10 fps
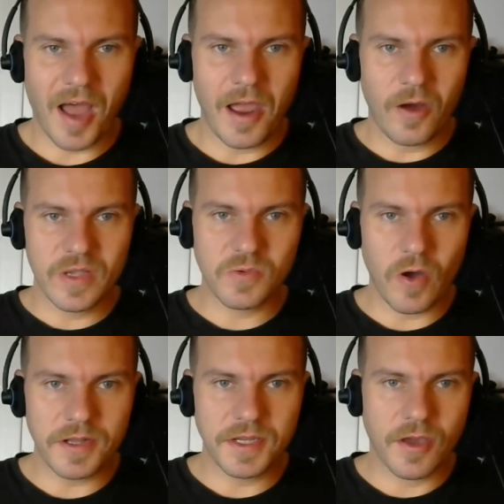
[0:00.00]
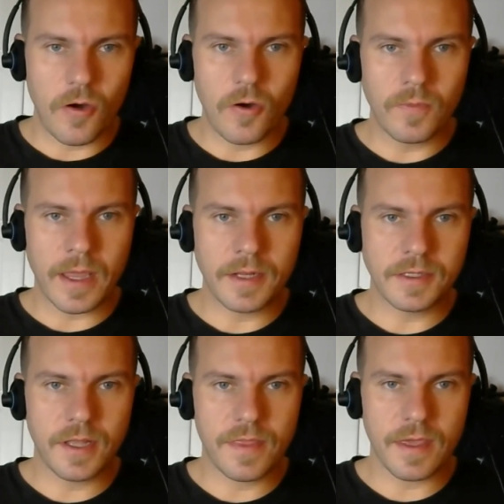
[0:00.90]
I always wanted to go
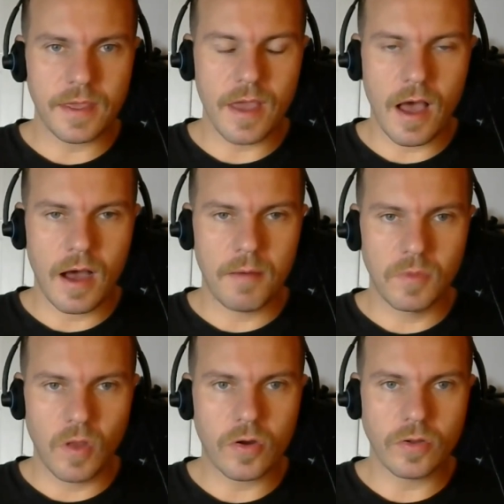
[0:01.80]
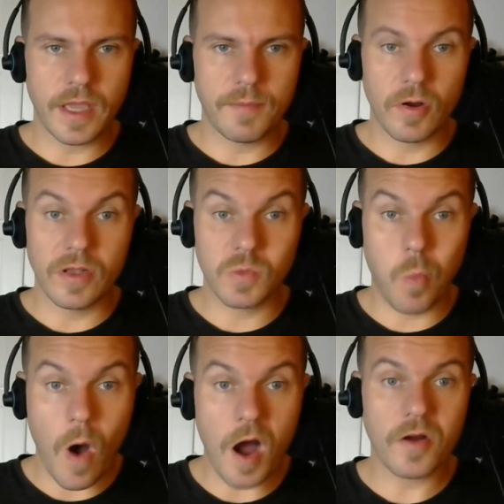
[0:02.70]
into the local neighborhoods,
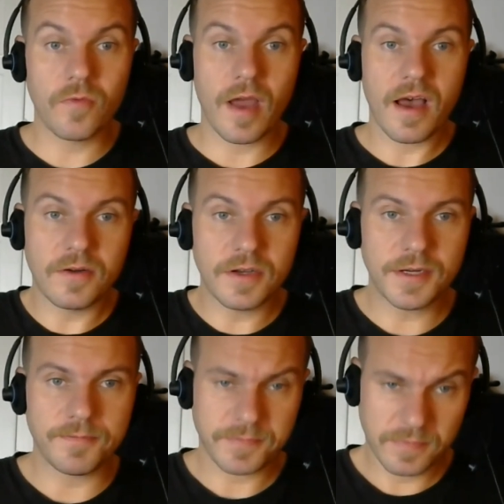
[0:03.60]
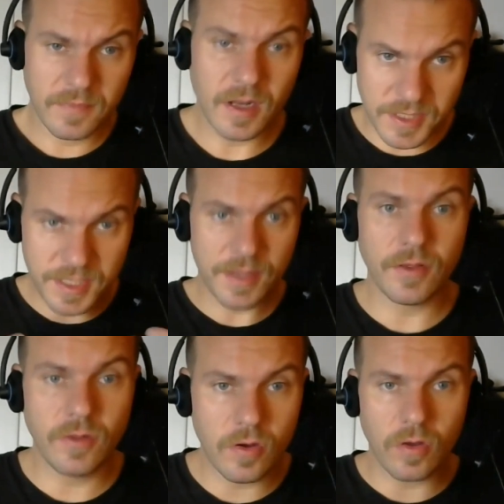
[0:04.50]
walk around, see
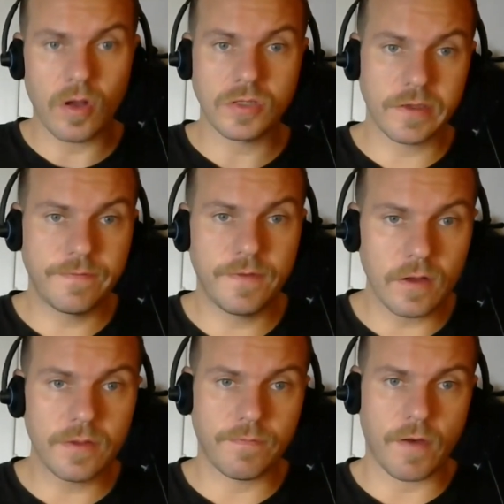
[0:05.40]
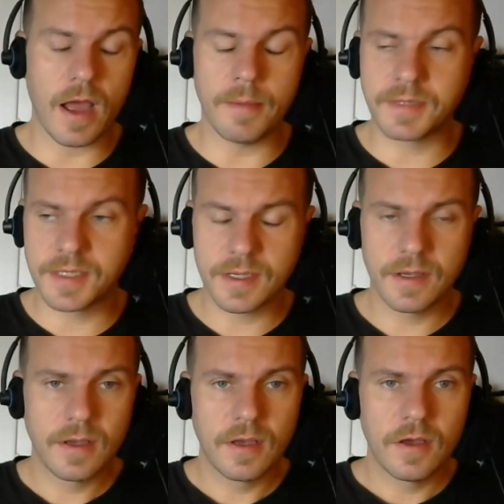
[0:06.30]
the local culture, feel the vibes,
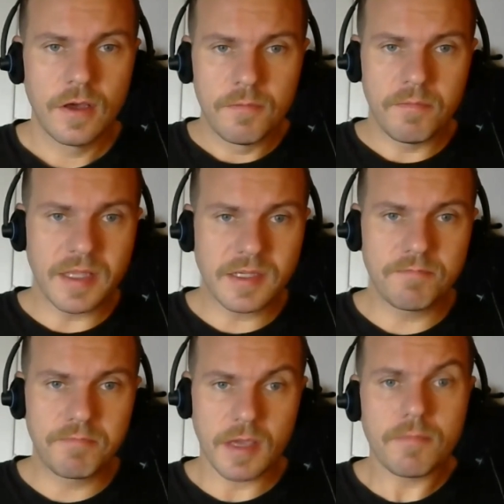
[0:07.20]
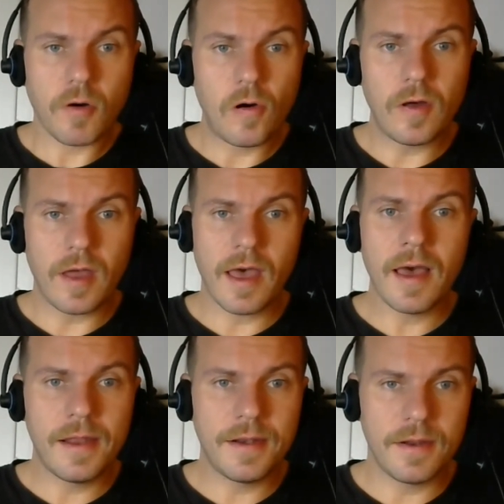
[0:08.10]
meet some people,
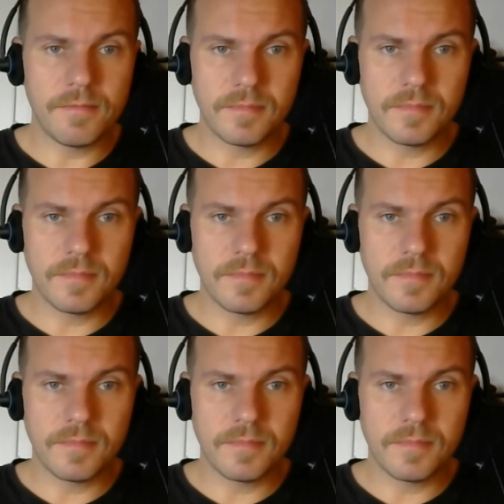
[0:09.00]
and